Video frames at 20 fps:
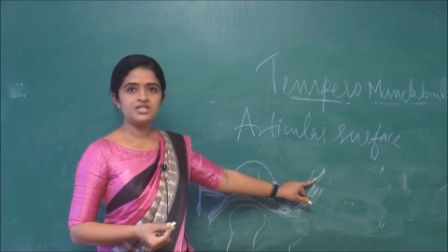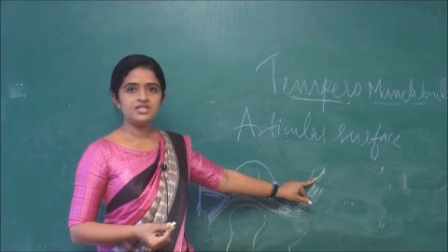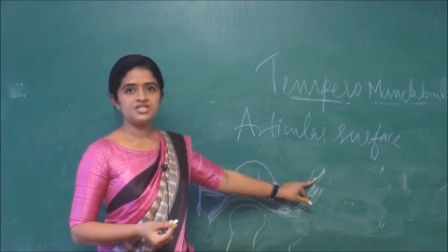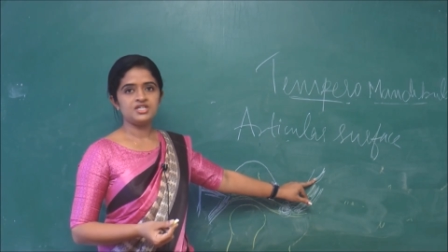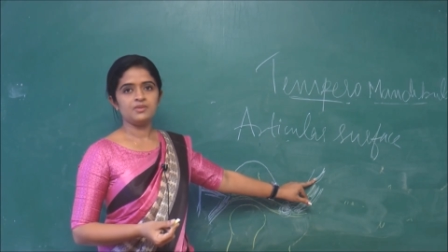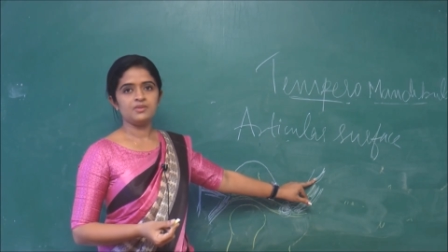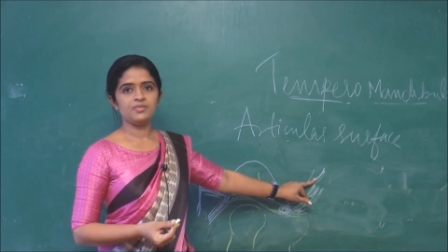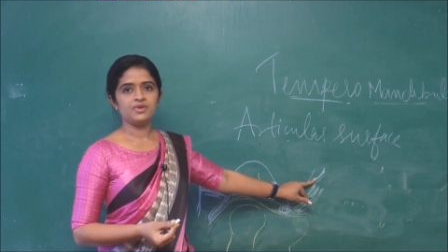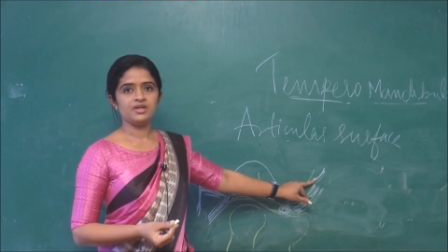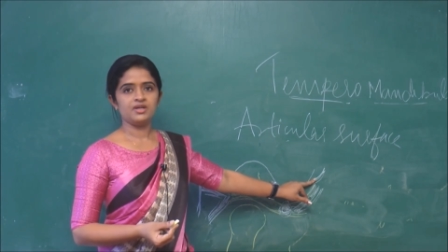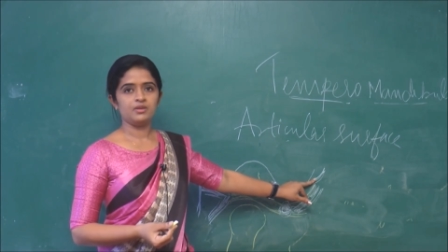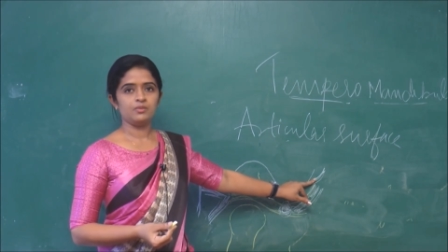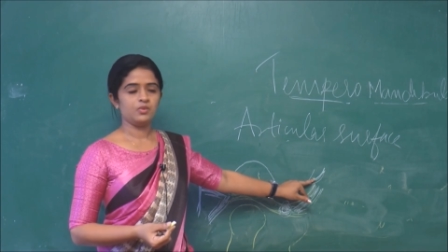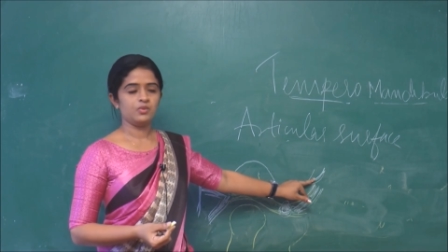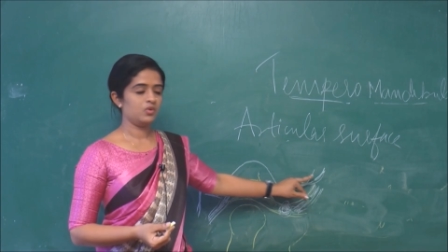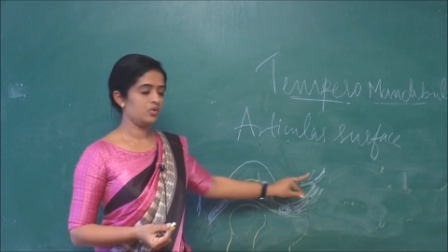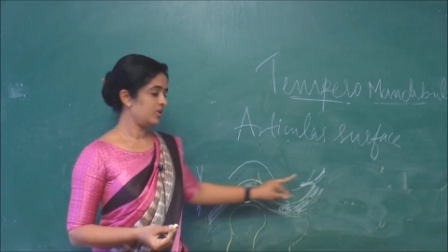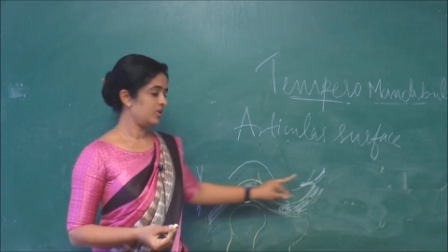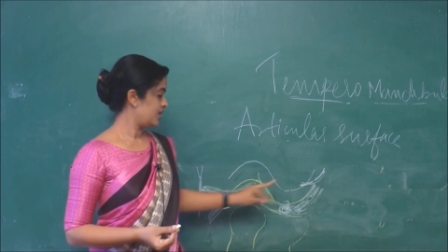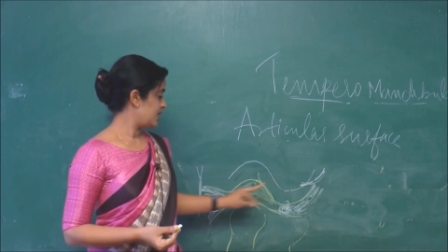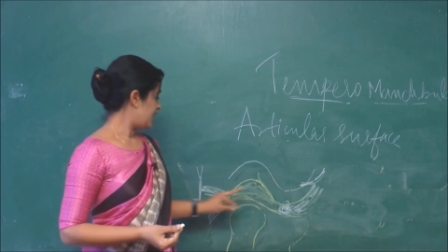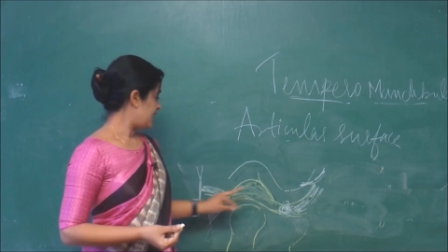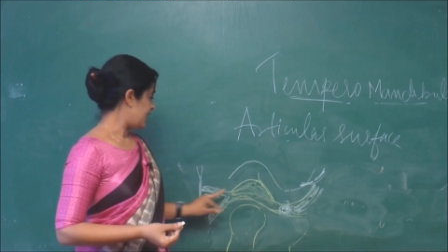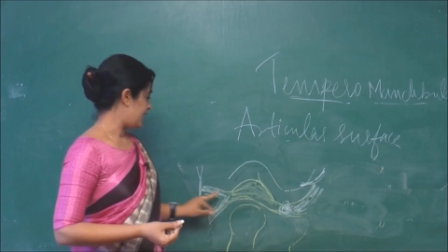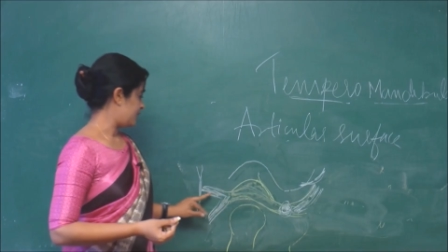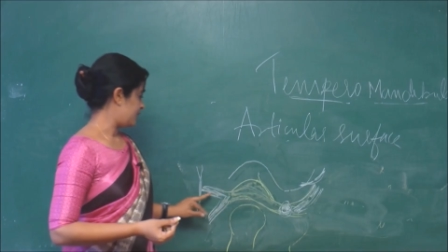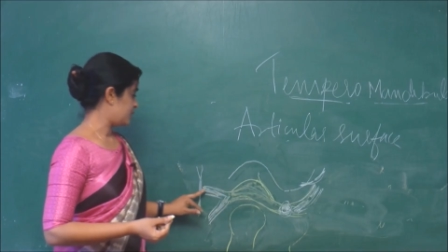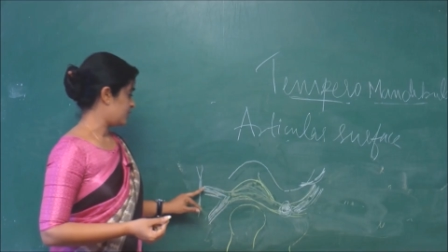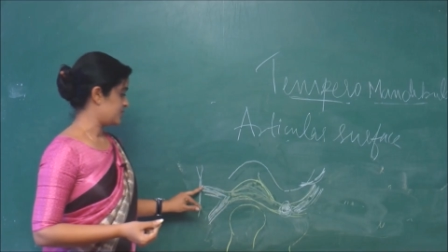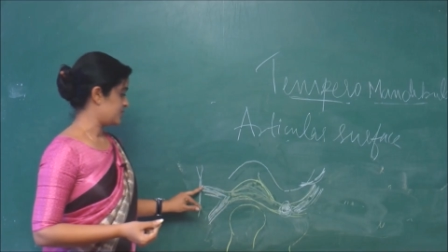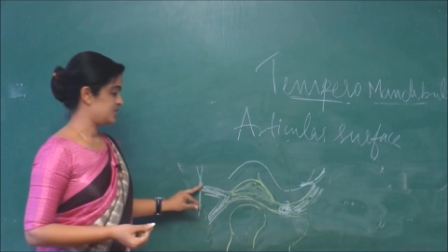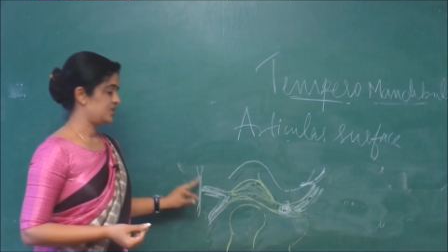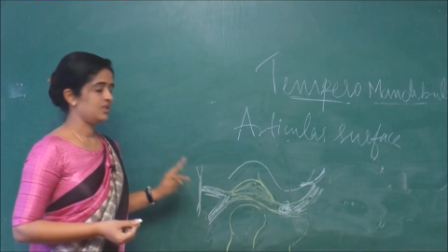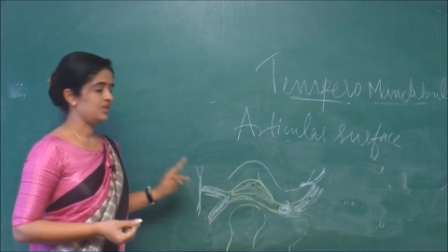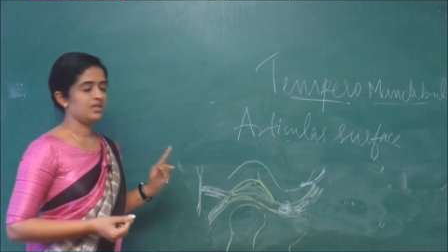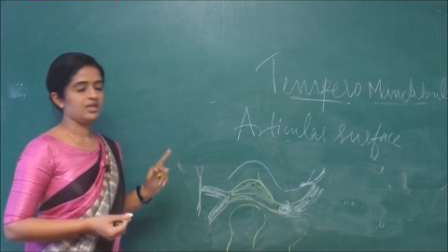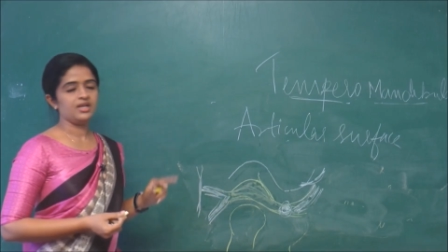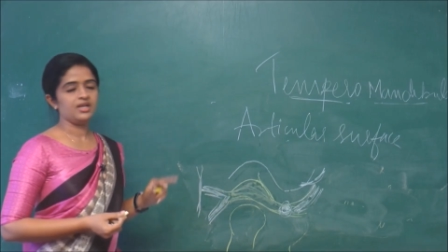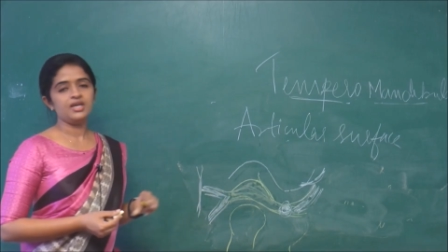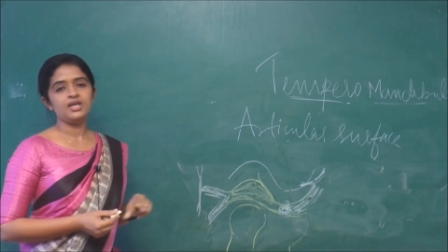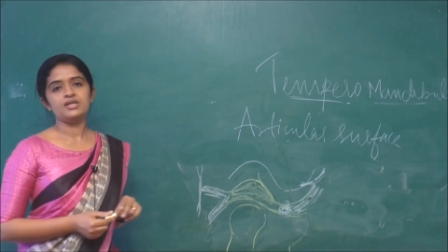temporal bone and posteriorly